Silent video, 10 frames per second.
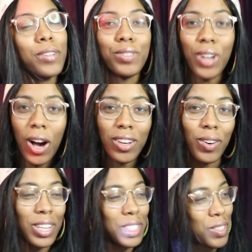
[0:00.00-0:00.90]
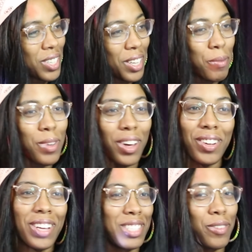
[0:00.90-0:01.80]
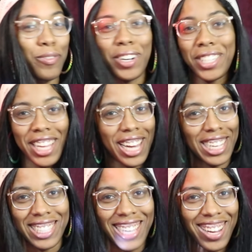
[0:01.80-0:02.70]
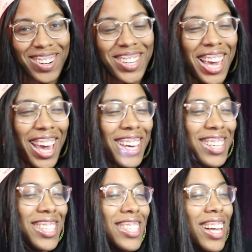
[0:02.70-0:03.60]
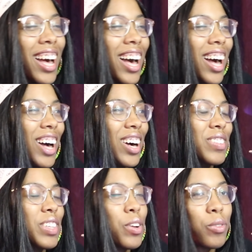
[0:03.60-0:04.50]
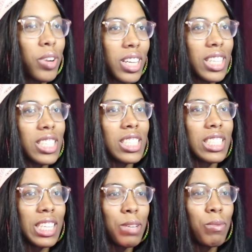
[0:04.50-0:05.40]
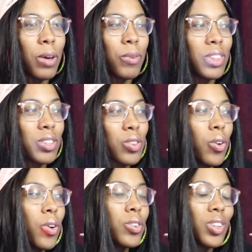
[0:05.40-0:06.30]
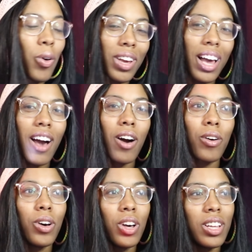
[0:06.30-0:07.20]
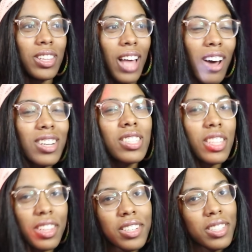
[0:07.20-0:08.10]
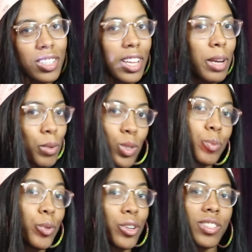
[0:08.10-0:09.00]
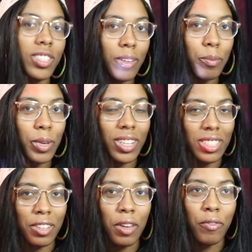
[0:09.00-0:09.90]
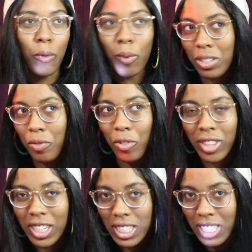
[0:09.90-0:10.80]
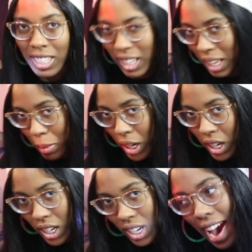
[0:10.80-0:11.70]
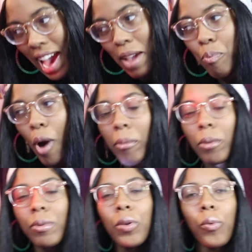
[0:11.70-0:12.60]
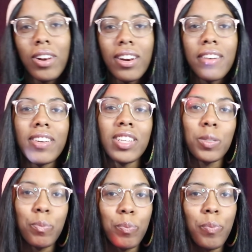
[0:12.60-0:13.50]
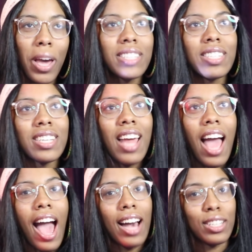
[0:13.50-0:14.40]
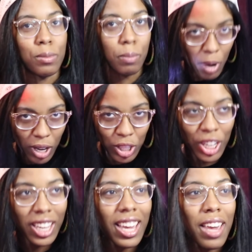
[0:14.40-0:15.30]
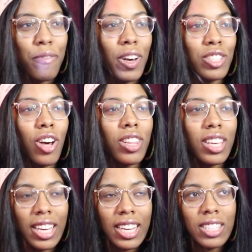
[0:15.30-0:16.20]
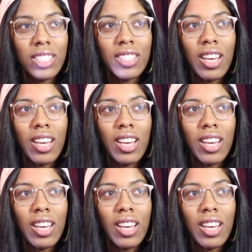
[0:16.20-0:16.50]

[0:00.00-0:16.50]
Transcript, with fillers: Y'all watch the clip. Y'all, that's the first thing I said, okay? Um, they really just seemed like with this whole, knowing how, honestly, the disclaimer spoiled it. Because if it wasn't for the disclaimer, I probably wouldn't have expected as much. Like, if I saw the kids,